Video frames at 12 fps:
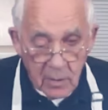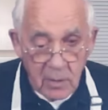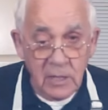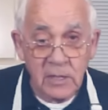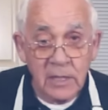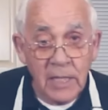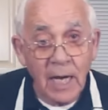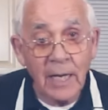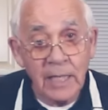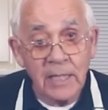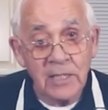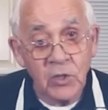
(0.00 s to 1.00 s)
This
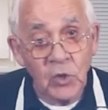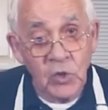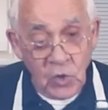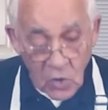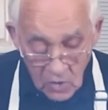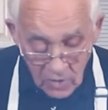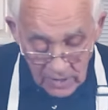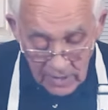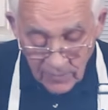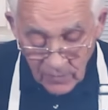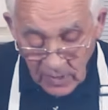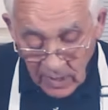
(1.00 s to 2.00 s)
garlic is so
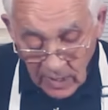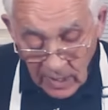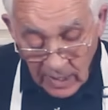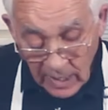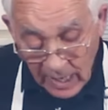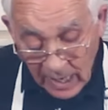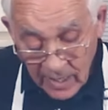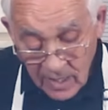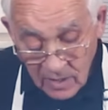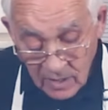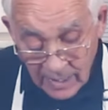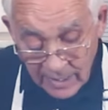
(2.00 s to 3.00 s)
strong. And I
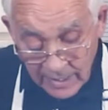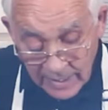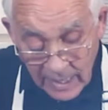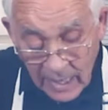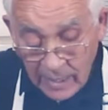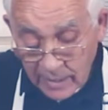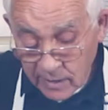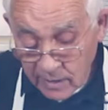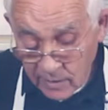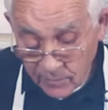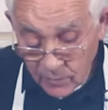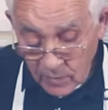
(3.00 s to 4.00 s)
eat a lot of garlic.
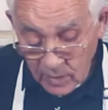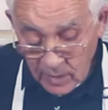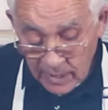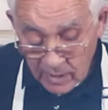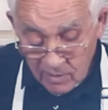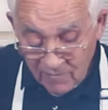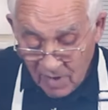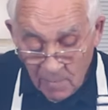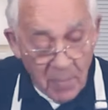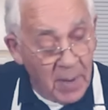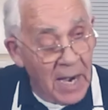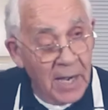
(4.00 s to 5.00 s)
And the
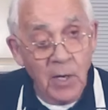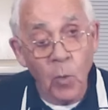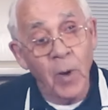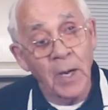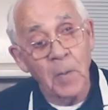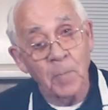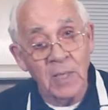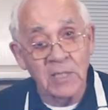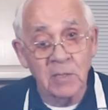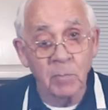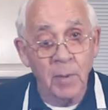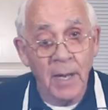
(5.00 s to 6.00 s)
vampire, when he
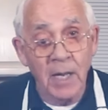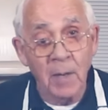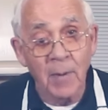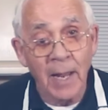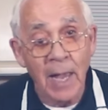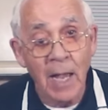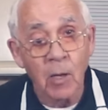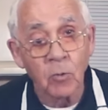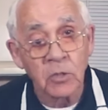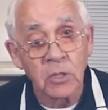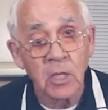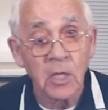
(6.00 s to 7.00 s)
passes by in my
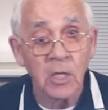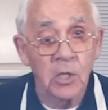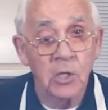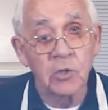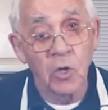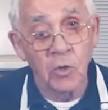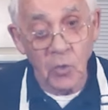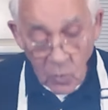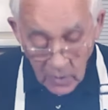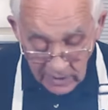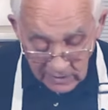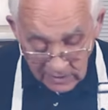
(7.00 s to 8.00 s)
house, he run
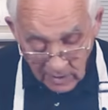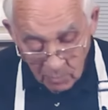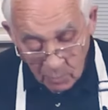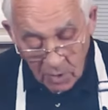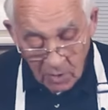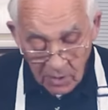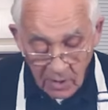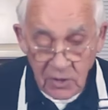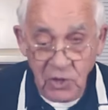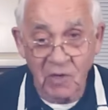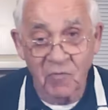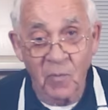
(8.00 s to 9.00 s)
away. He said, boy,
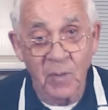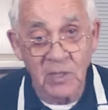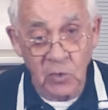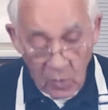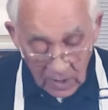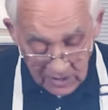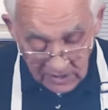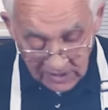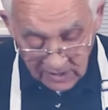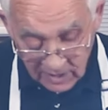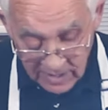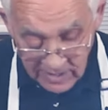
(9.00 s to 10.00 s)
Chef Pasquale
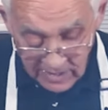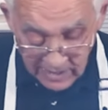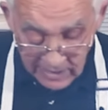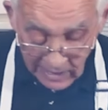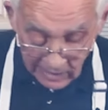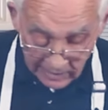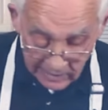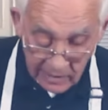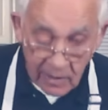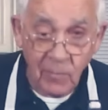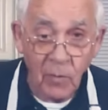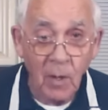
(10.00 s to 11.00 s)
stink garlic.
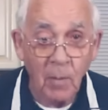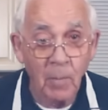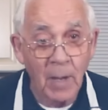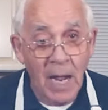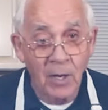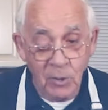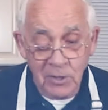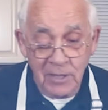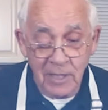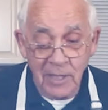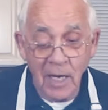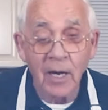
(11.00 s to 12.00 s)
But I don't
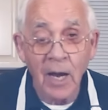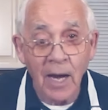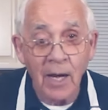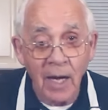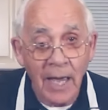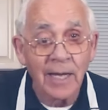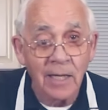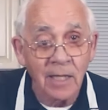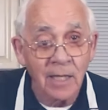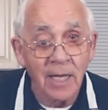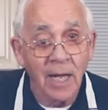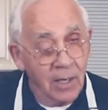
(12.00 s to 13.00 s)
think I like
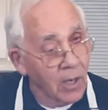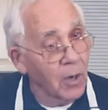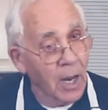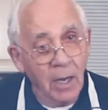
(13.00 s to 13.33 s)
the garlic.